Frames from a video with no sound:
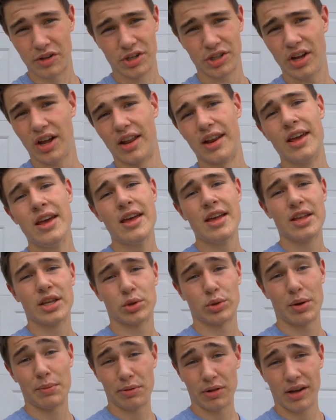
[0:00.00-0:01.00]
a shot.
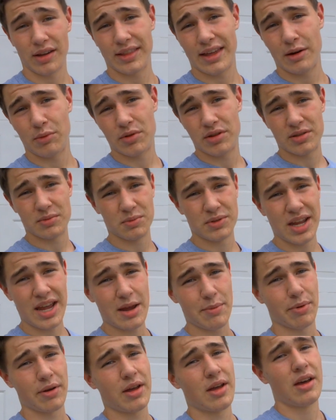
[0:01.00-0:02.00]
So I plugged that with some
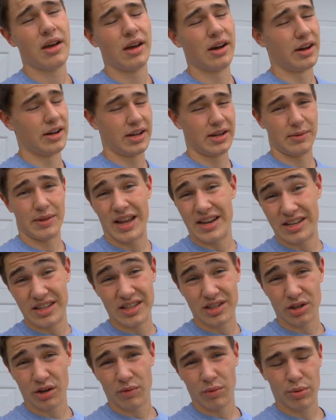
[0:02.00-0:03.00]
tape. That didn't
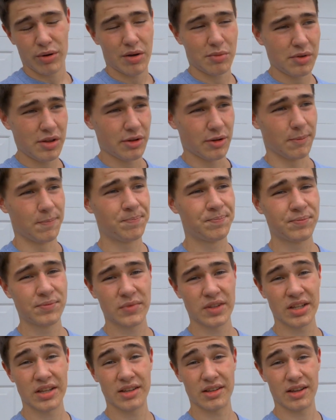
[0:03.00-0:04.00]
solve the problem either.
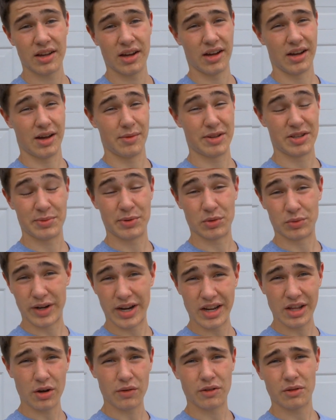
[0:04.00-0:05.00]
It's been
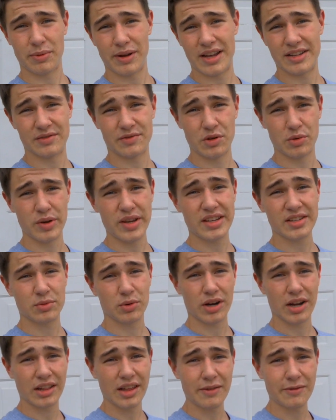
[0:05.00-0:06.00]
raining over the past few weeks
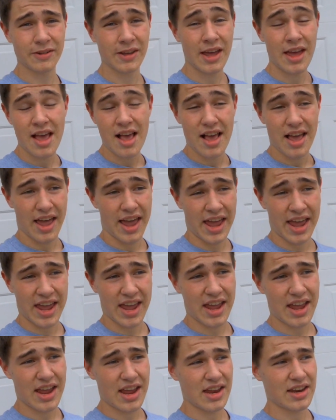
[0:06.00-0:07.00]
where I live,
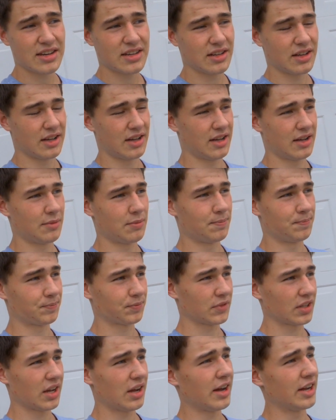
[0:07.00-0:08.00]
and
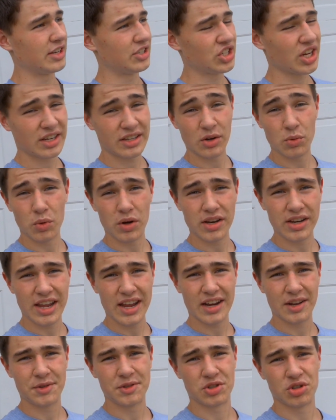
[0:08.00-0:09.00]
I checked it one day
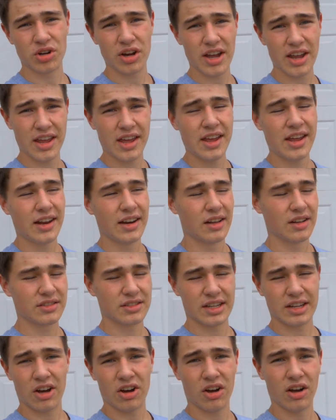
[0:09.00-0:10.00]
and it's dry. I was
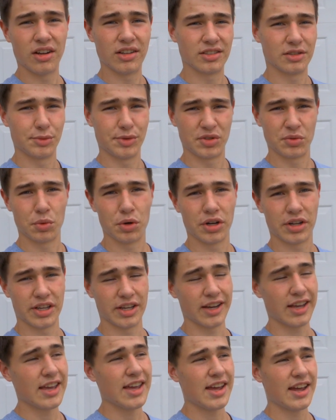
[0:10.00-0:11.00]
like, awesome, it's working.
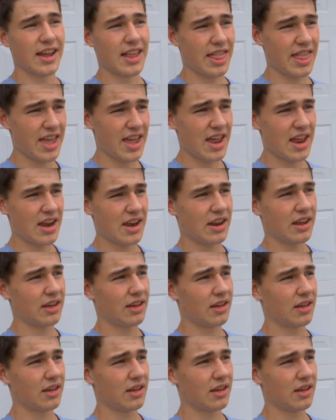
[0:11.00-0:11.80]
And then